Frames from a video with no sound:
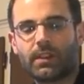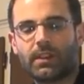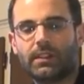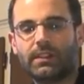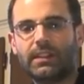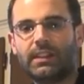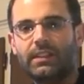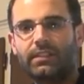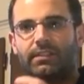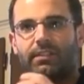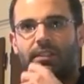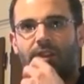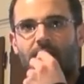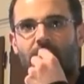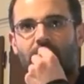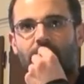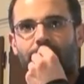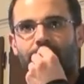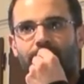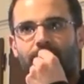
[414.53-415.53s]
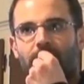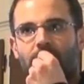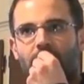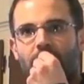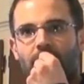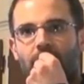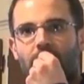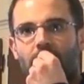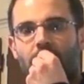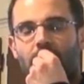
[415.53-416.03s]
It leaves a
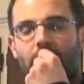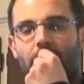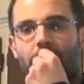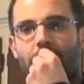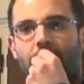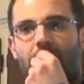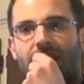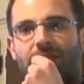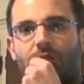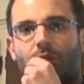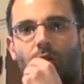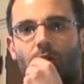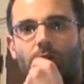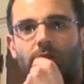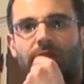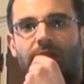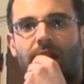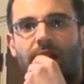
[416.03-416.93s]
metal